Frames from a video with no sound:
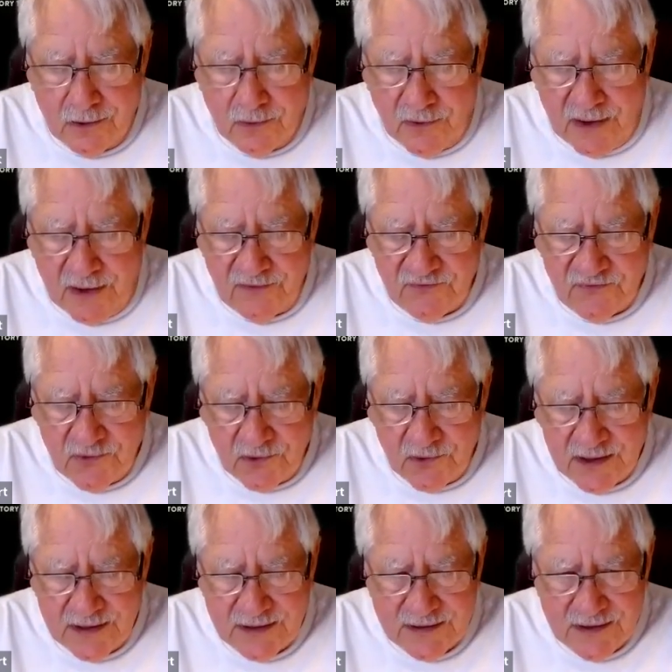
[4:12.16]
wait
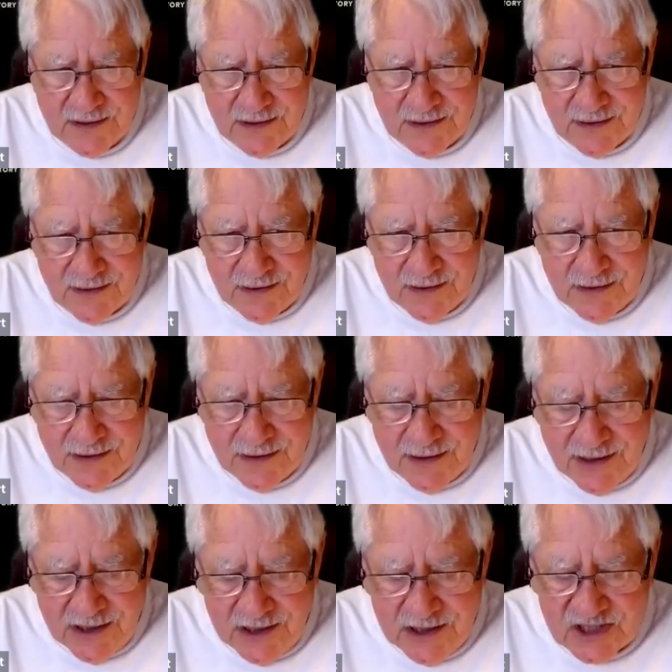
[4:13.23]
for it,
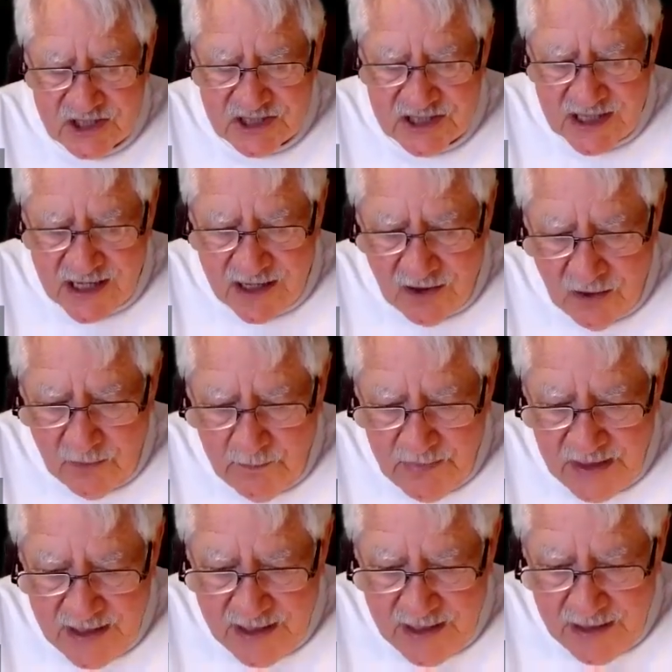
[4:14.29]
shall
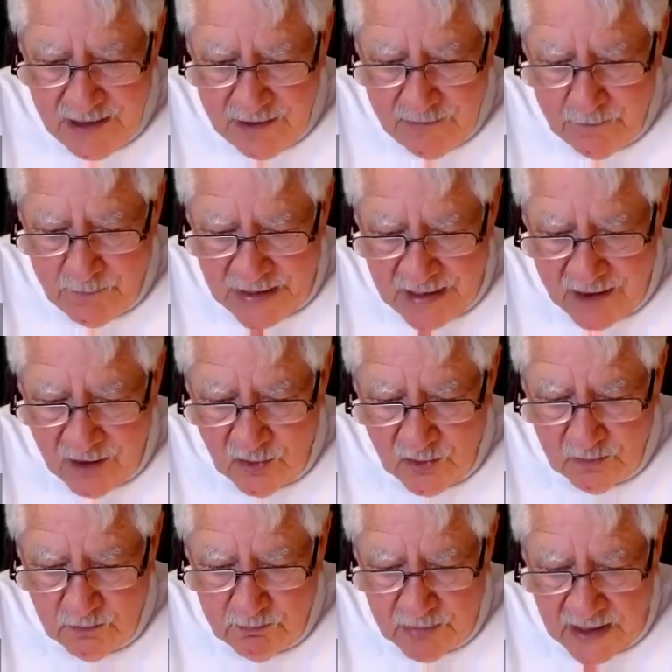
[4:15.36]
be
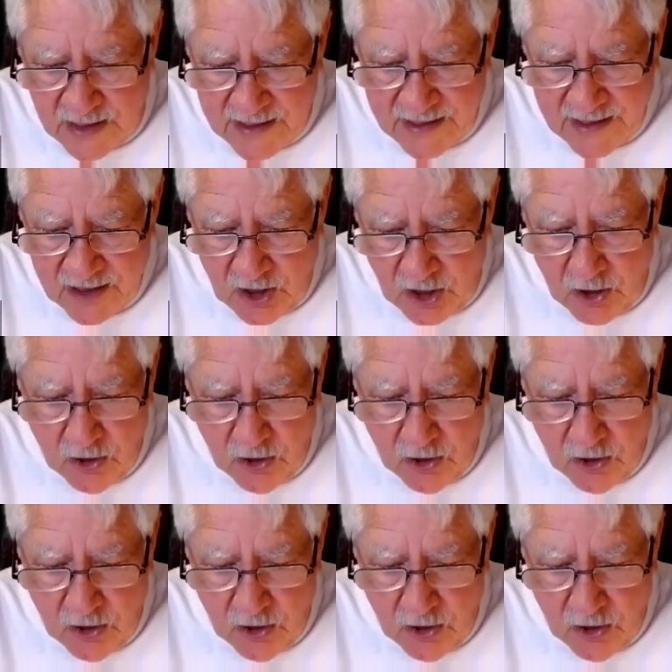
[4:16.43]
bound by